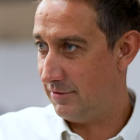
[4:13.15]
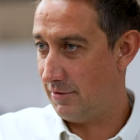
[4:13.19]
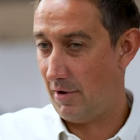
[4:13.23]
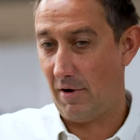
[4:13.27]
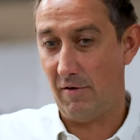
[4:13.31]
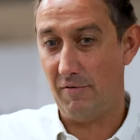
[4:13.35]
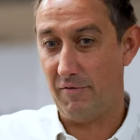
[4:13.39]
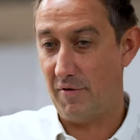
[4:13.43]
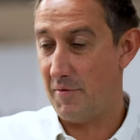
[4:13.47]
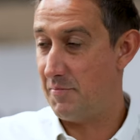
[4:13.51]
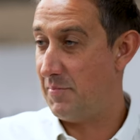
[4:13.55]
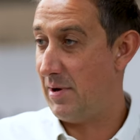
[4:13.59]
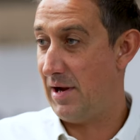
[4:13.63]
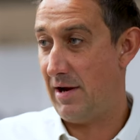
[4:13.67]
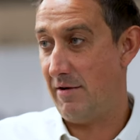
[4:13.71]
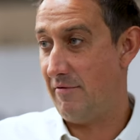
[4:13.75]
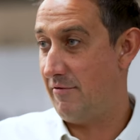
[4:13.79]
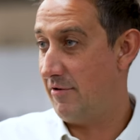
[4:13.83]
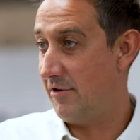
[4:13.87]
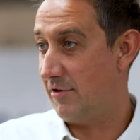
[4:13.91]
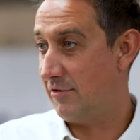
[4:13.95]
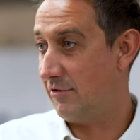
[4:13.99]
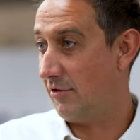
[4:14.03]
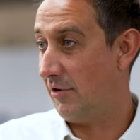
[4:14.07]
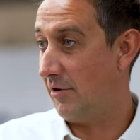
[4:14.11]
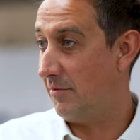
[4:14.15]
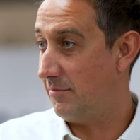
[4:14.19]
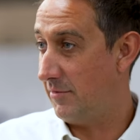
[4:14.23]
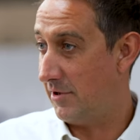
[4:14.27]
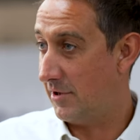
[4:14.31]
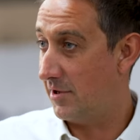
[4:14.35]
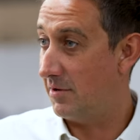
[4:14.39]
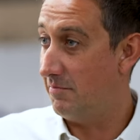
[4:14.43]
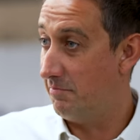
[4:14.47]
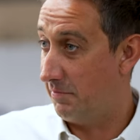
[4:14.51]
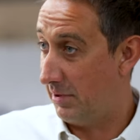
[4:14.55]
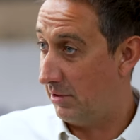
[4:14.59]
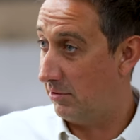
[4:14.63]
So over a period of time you
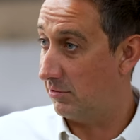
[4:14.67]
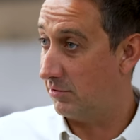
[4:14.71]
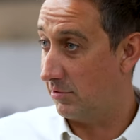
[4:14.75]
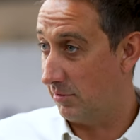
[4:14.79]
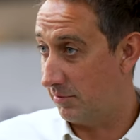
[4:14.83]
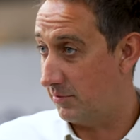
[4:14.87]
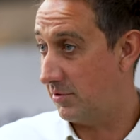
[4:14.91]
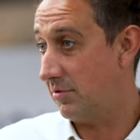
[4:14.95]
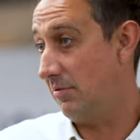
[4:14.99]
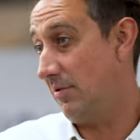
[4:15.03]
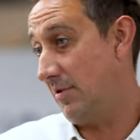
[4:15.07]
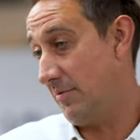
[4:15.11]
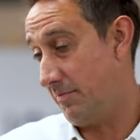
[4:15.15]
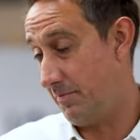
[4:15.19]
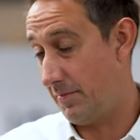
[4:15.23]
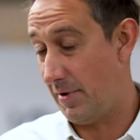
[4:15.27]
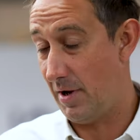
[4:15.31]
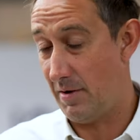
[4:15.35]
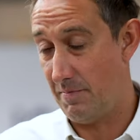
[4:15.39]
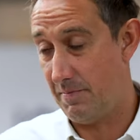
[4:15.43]
can build up to